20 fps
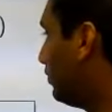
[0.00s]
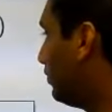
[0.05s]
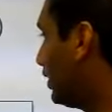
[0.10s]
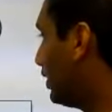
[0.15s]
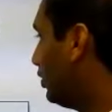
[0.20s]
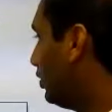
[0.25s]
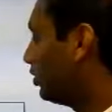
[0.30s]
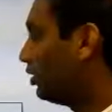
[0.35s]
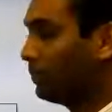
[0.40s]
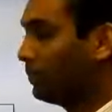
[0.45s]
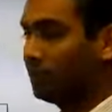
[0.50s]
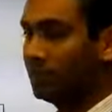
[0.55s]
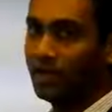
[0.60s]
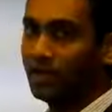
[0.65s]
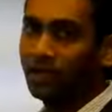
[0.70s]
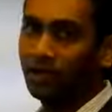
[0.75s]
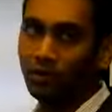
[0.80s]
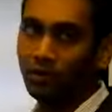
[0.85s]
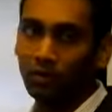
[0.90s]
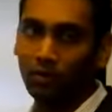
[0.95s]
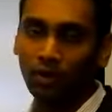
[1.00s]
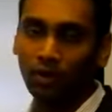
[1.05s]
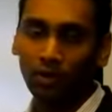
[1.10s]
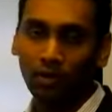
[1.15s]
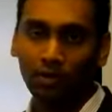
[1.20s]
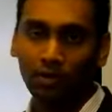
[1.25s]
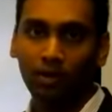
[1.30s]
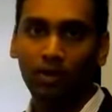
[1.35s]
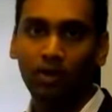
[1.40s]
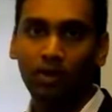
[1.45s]
into the PI controller.
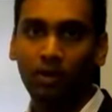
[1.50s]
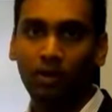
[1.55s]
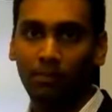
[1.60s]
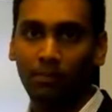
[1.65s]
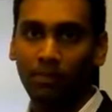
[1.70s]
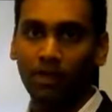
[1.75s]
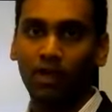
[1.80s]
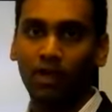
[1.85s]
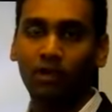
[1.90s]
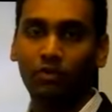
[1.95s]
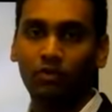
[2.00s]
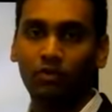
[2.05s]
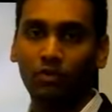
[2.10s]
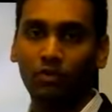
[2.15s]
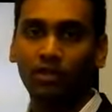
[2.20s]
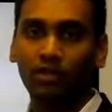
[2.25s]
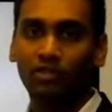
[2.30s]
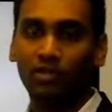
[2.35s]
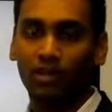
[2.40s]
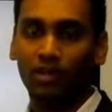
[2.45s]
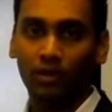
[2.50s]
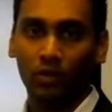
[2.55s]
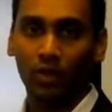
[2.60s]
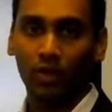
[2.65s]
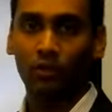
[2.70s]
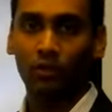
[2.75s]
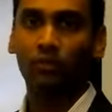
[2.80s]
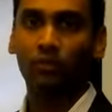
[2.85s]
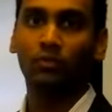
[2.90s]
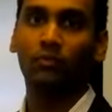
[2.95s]
PI controller is a
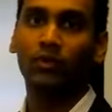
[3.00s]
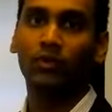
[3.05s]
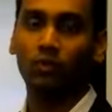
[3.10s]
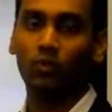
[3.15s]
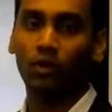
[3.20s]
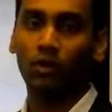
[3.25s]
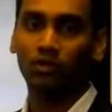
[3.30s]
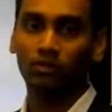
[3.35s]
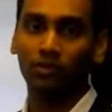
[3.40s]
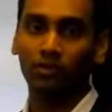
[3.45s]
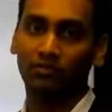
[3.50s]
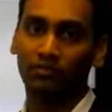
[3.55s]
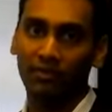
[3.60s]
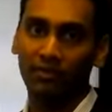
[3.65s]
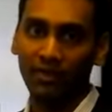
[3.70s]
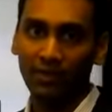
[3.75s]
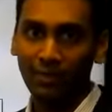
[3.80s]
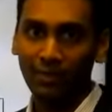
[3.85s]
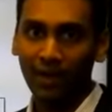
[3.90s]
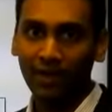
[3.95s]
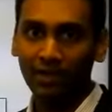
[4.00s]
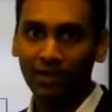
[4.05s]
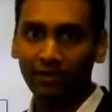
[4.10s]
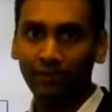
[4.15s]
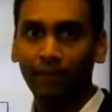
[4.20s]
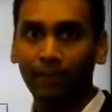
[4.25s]
controller which works on a feedback.